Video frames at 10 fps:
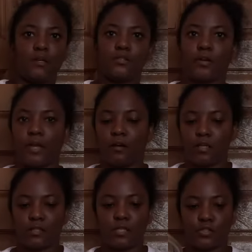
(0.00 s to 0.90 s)
So I
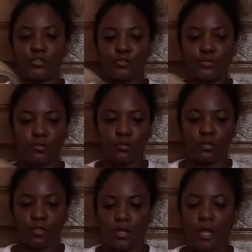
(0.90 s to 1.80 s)
got these
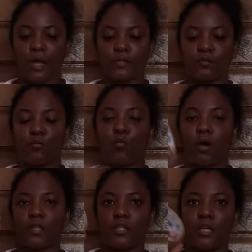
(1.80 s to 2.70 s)
two and
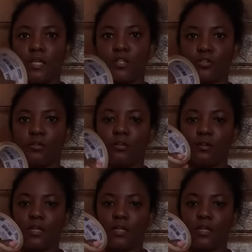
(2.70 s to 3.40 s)
one each